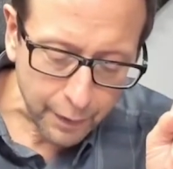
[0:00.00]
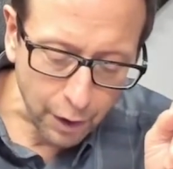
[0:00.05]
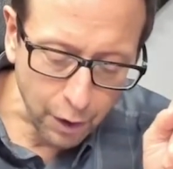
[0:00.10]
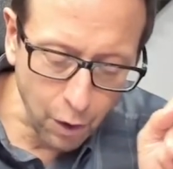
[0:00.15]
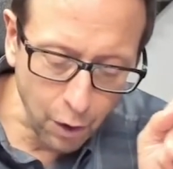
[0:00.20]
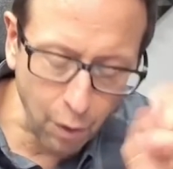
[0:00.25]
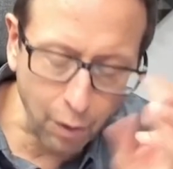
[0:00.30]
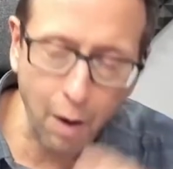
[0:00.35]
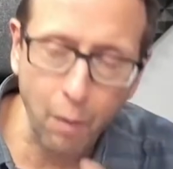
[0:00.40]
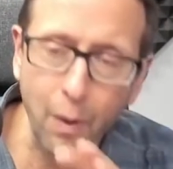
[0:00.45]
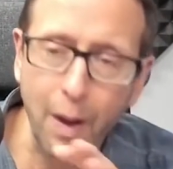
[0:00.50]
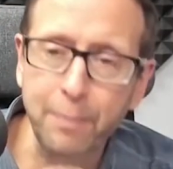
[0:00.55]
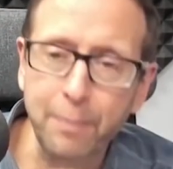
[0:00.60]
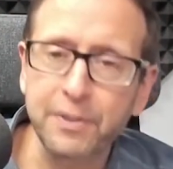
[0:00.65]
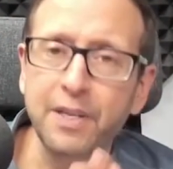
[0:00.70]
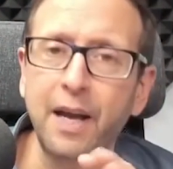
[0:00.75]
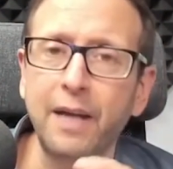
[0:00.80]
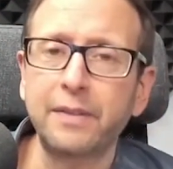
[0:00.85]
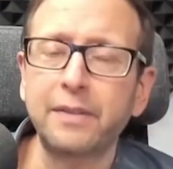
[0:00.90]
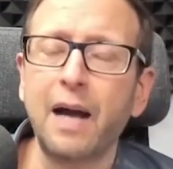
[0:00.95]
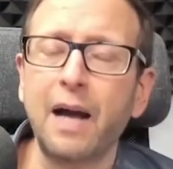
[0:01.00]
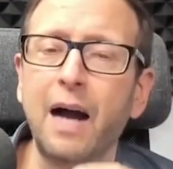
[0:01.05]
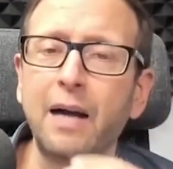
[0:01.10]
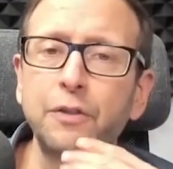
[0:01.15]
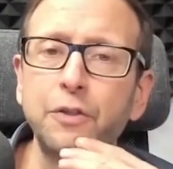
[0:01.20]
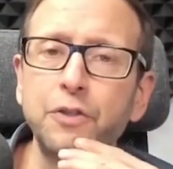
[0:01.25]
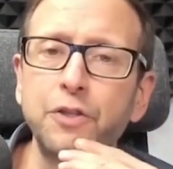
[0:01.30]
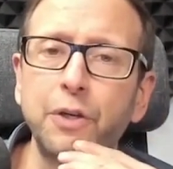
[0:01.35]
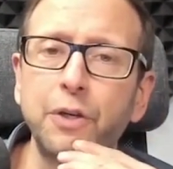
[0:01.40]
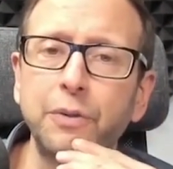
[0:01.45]
go to our website,
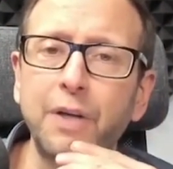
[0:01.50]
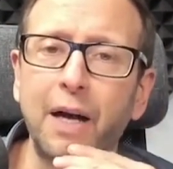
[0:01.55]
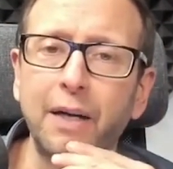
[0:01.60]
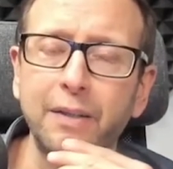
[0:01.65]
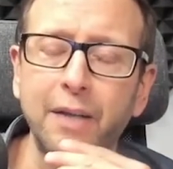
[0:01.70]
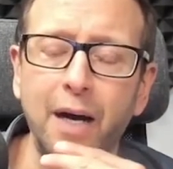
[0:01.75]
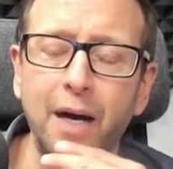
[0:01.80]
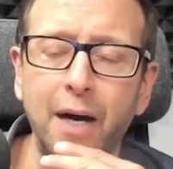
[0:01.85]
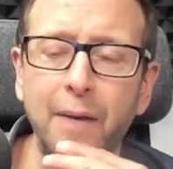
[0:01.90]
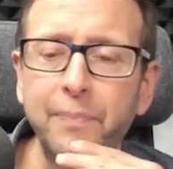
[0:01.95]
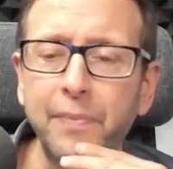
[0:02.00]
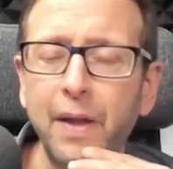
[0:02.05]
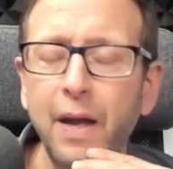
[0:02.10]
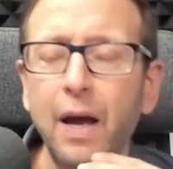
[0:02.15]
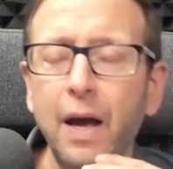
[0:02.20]
drjoe.com.